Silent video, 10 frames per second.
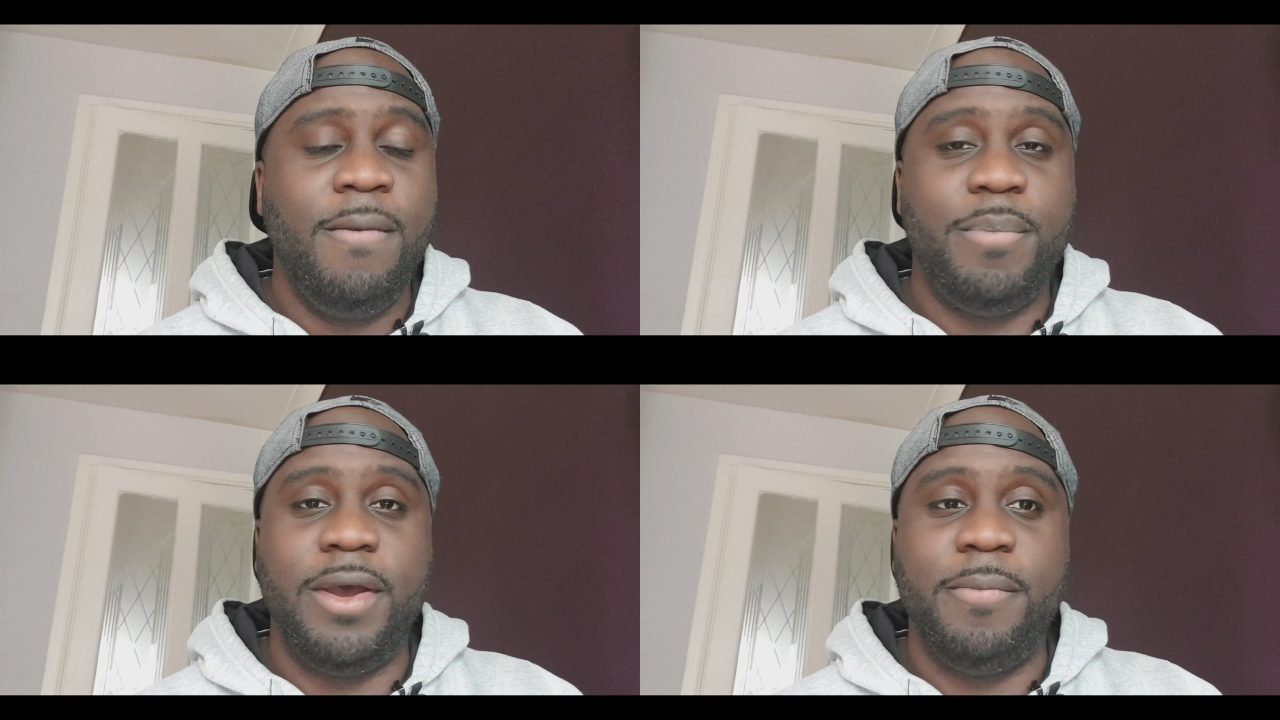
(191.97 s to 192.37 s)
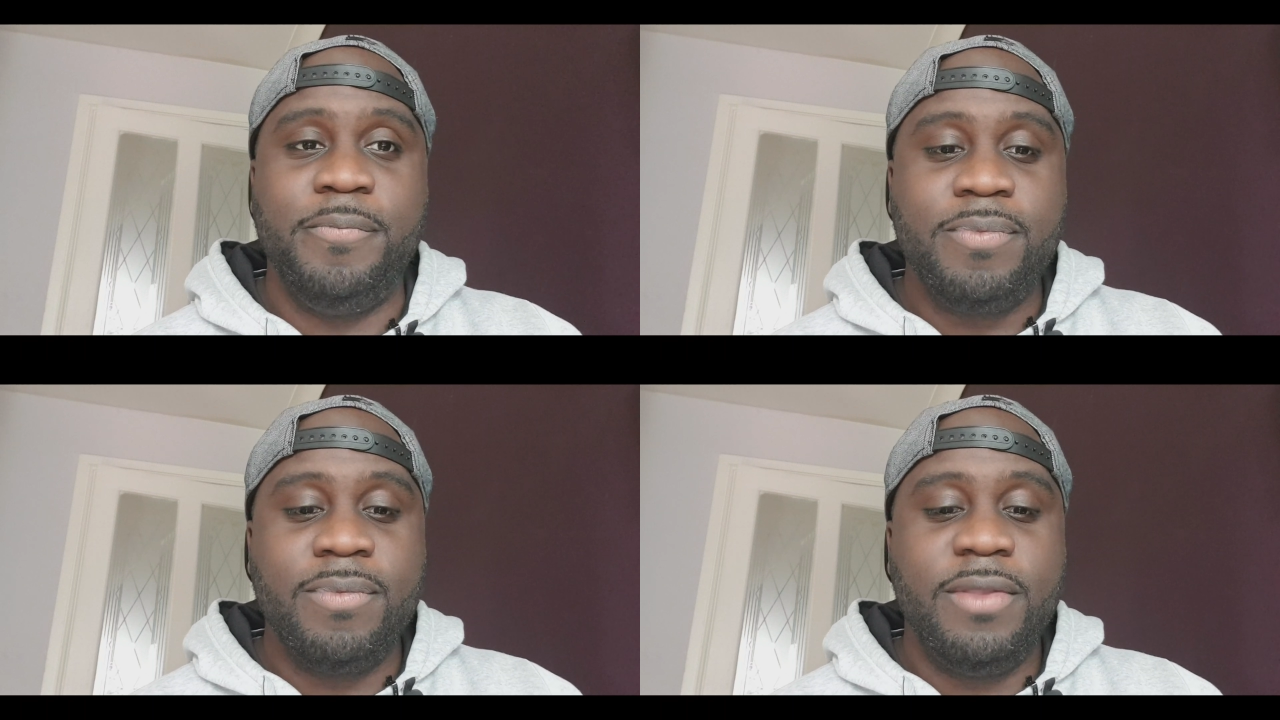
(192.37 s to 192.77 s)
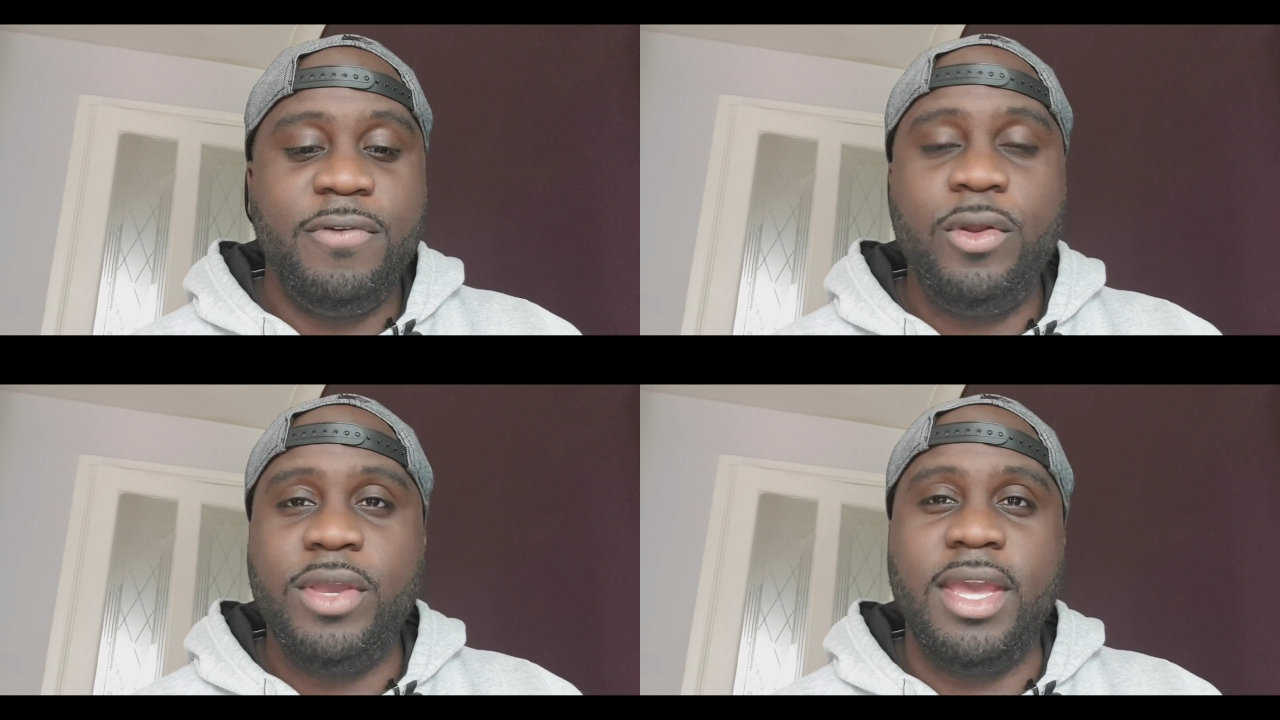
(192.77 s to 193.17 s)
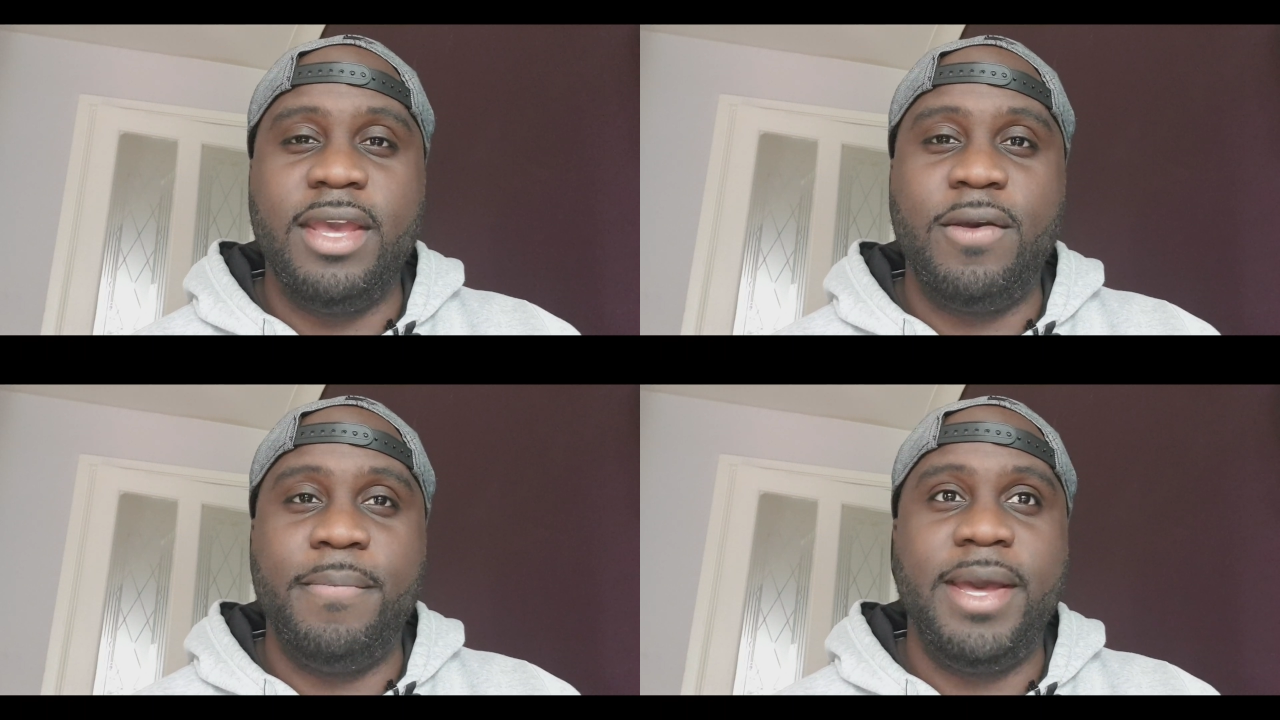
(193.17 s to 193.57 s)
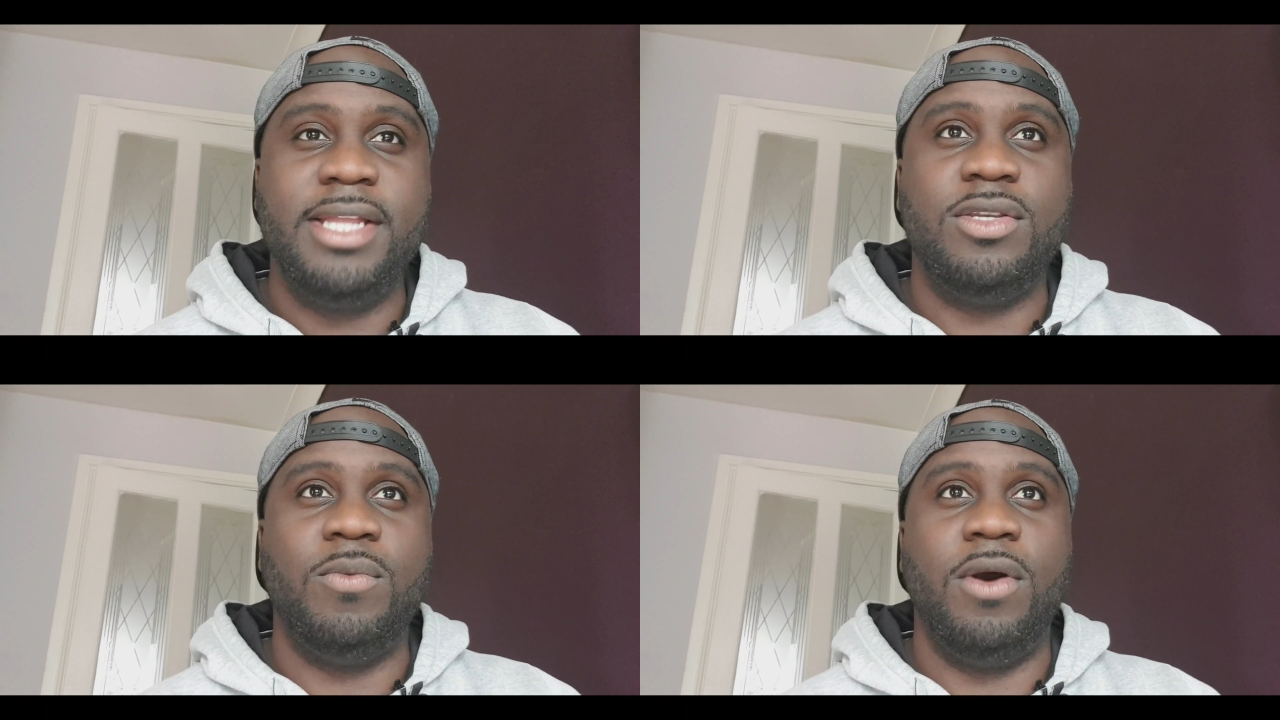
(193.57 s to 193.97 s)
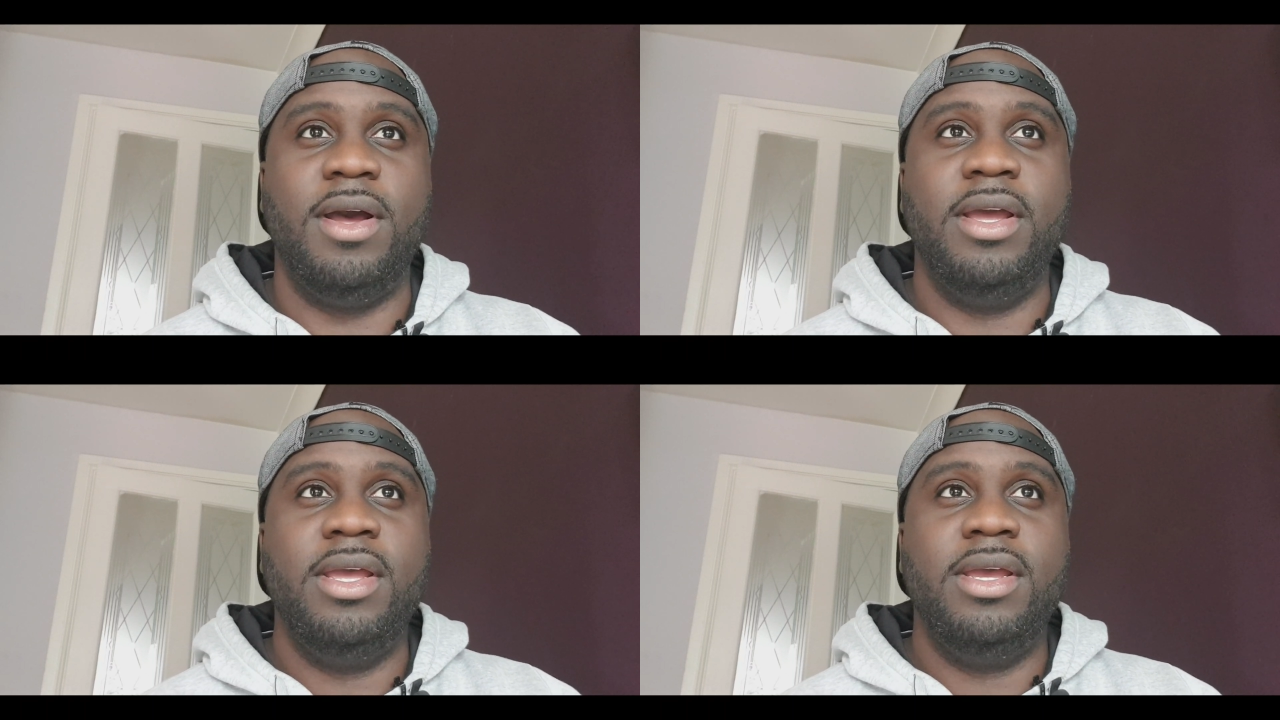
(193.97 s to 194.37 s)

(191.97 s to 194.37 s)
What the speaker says: But if you look at it compared to what